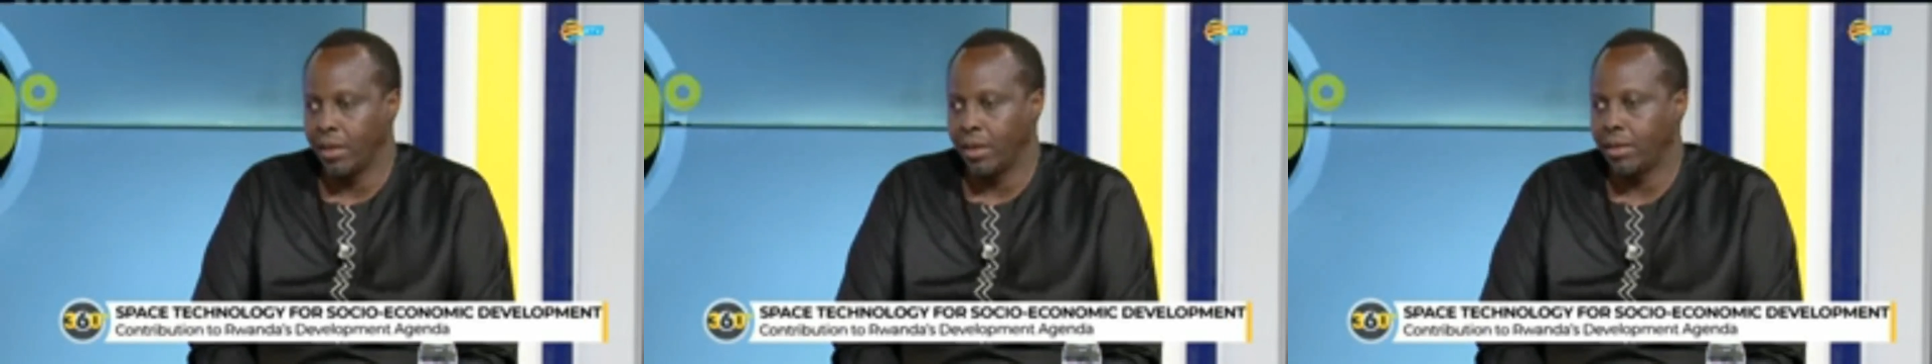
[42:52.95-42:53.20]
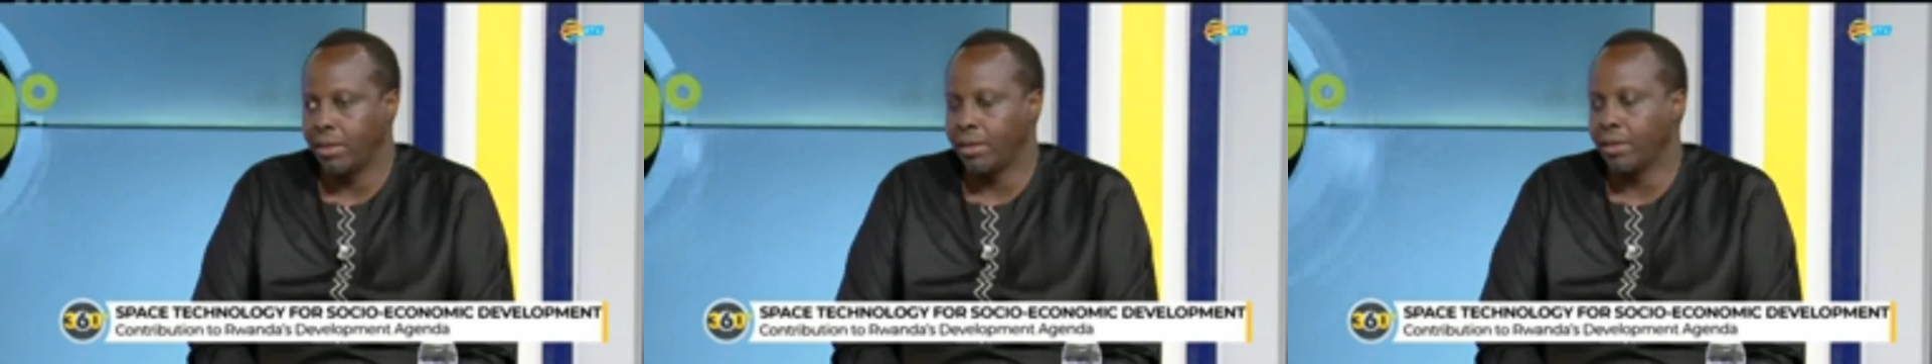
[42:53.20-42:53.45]

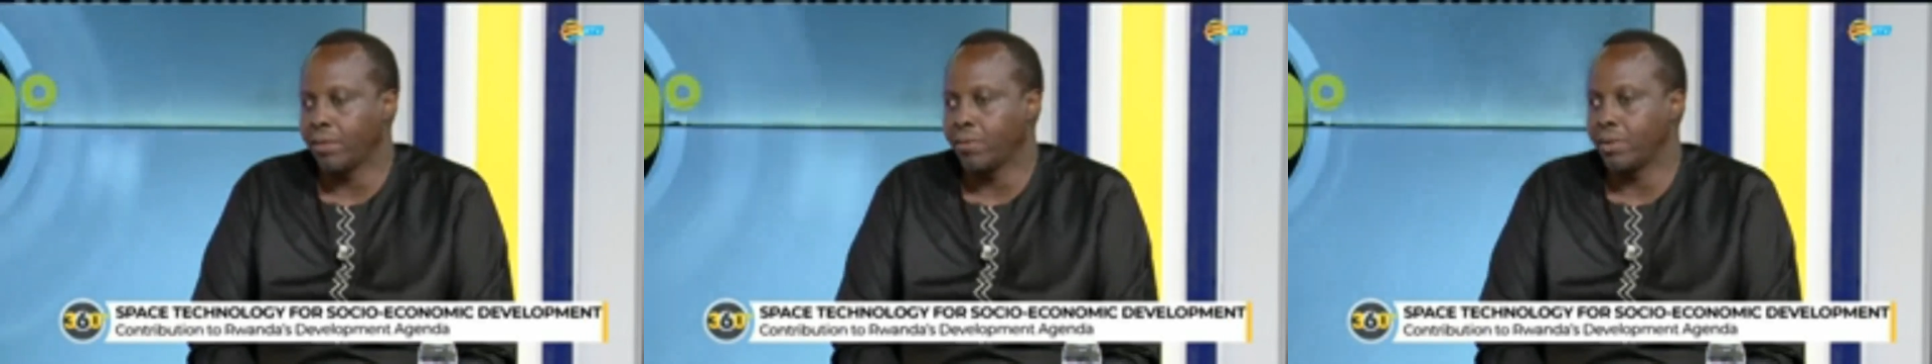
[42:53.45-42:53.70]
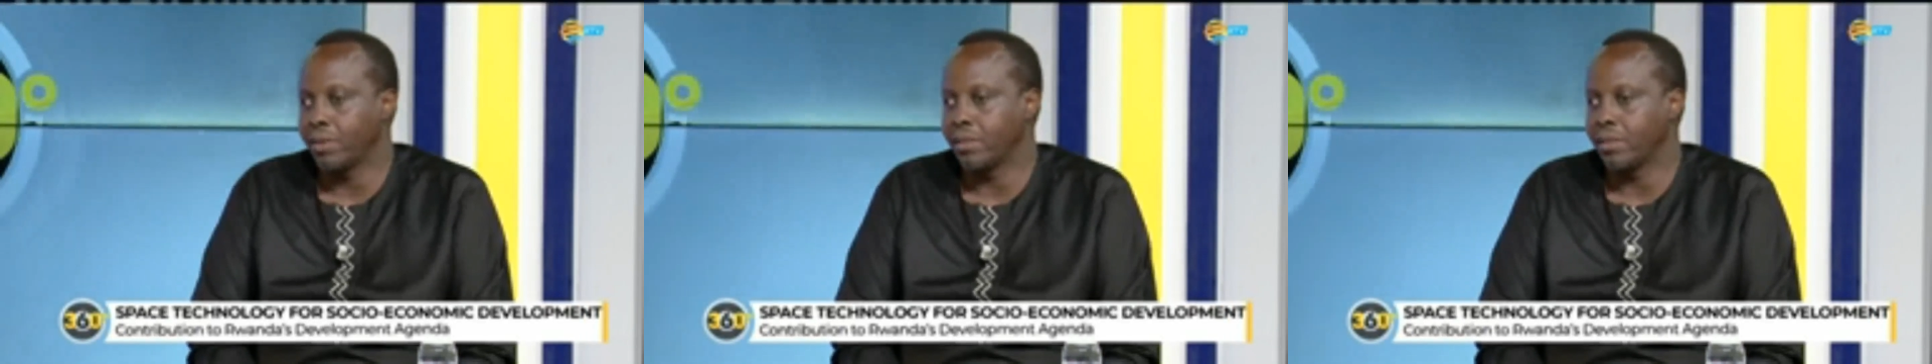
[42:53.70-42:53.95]
And the other
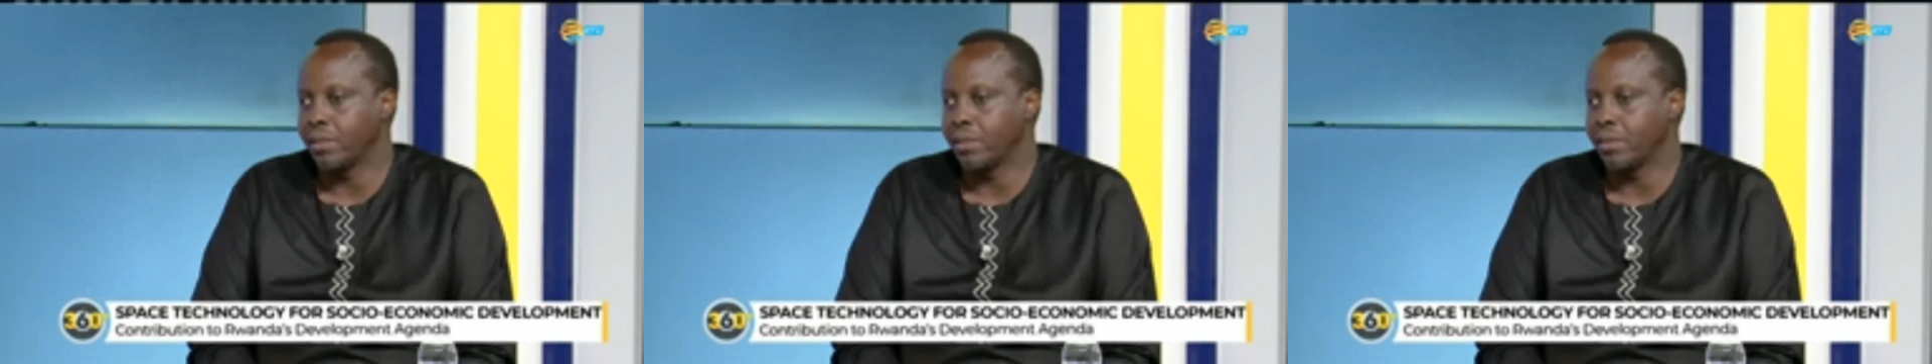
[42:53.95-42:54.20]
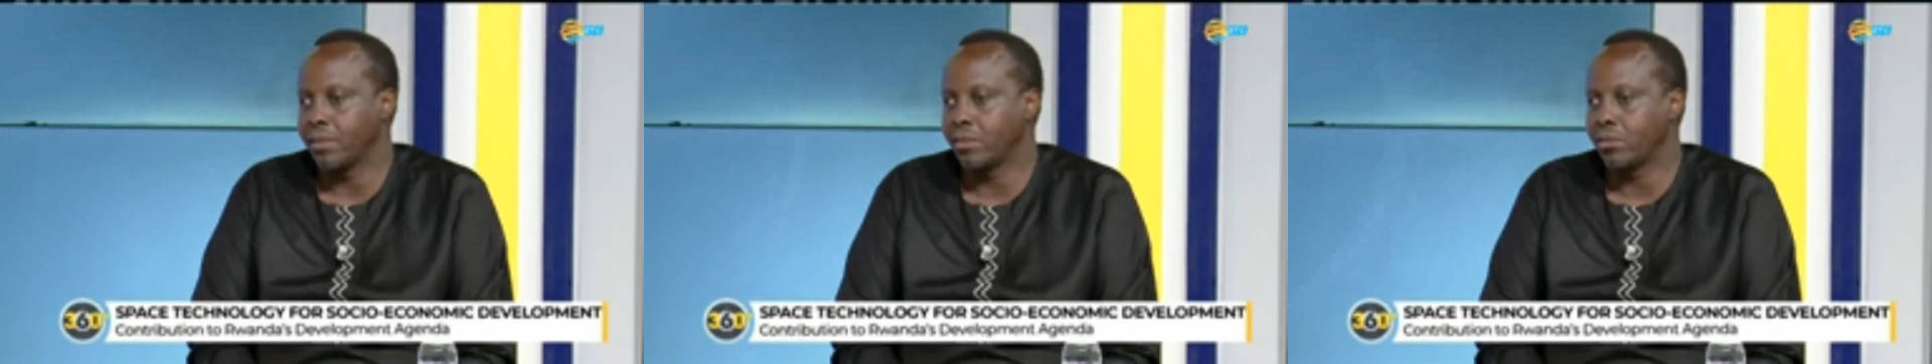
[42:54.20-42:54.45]
one
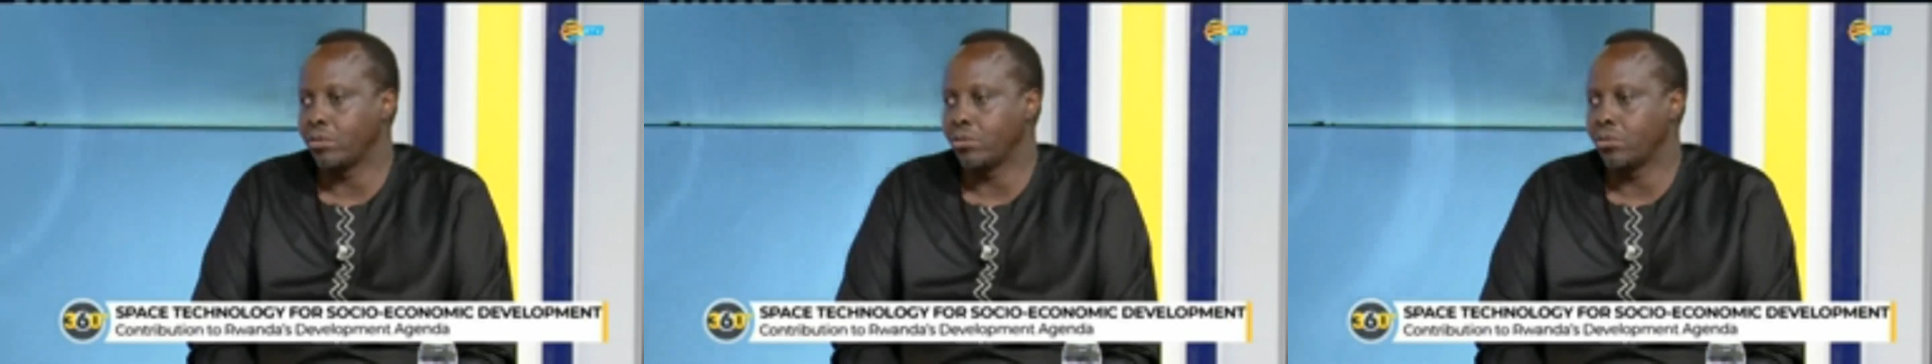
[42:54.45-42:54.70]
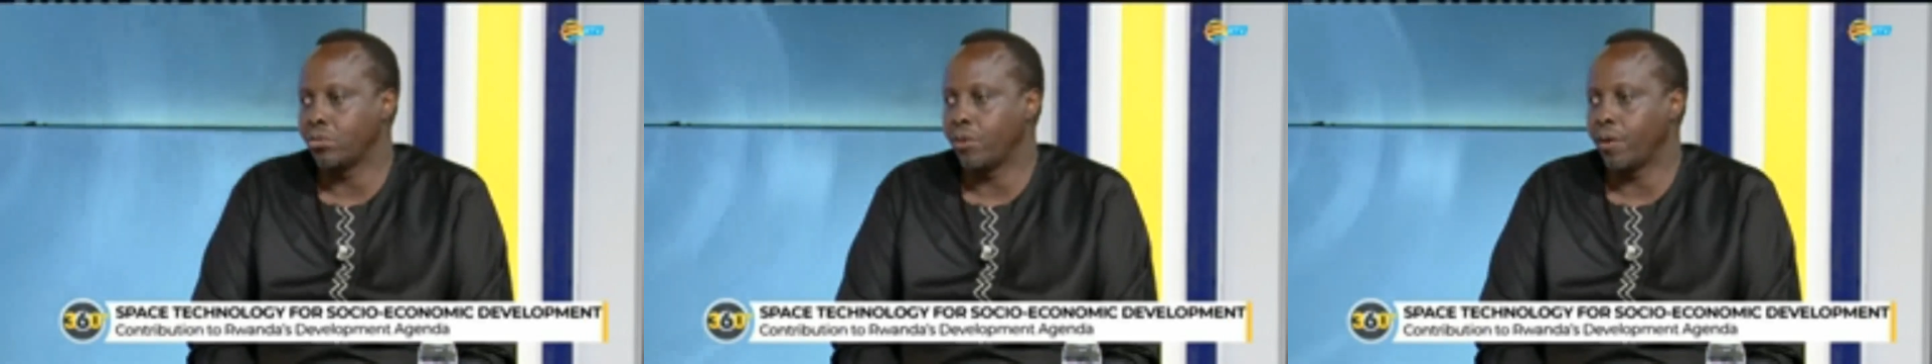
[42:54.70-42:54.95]
is
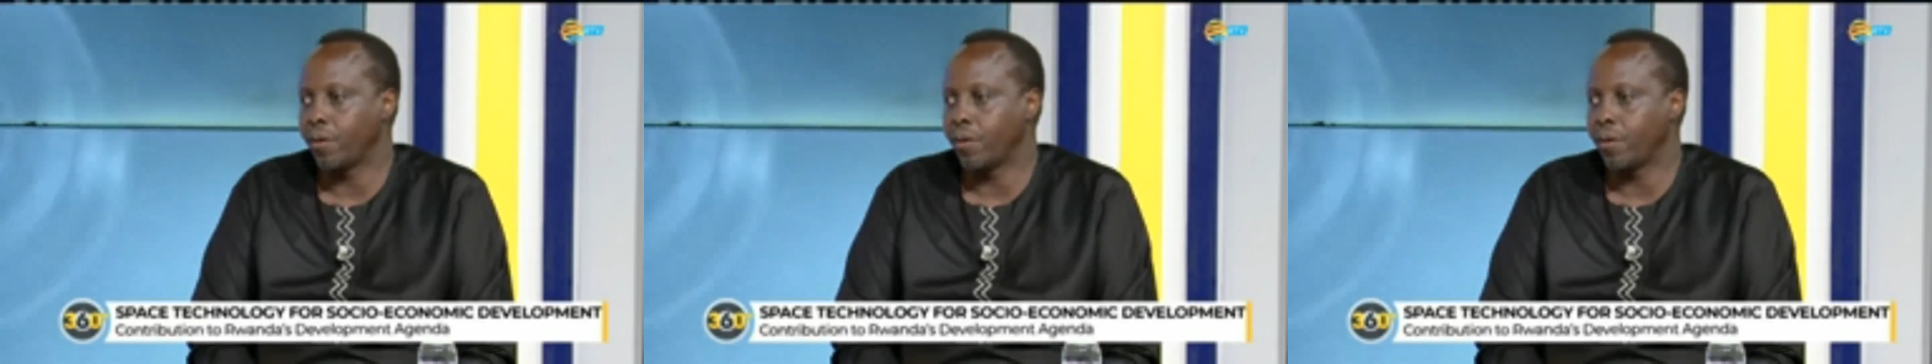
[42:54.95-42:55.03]
to